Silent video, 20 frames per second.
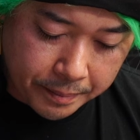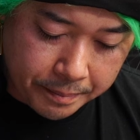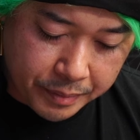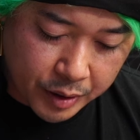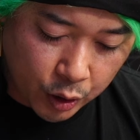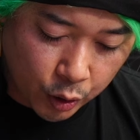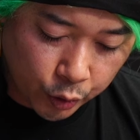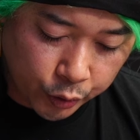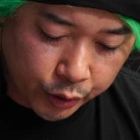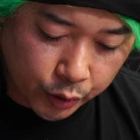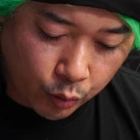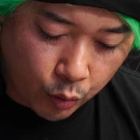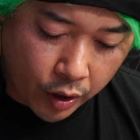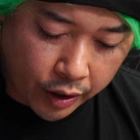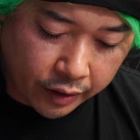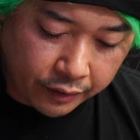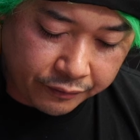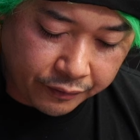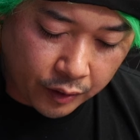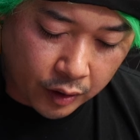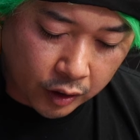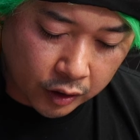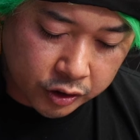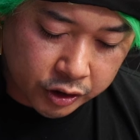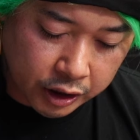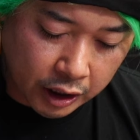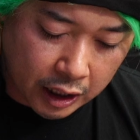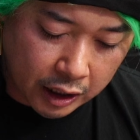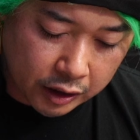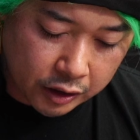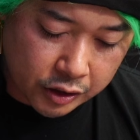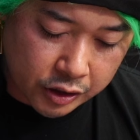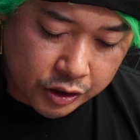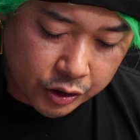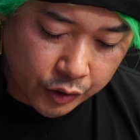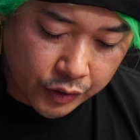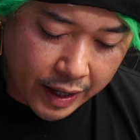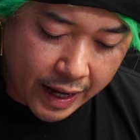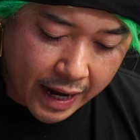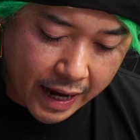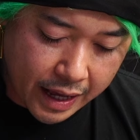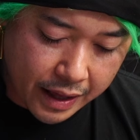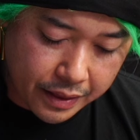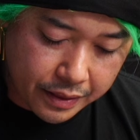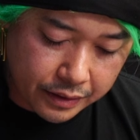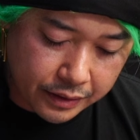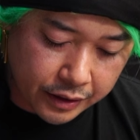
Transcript: build the waterfall taller so that,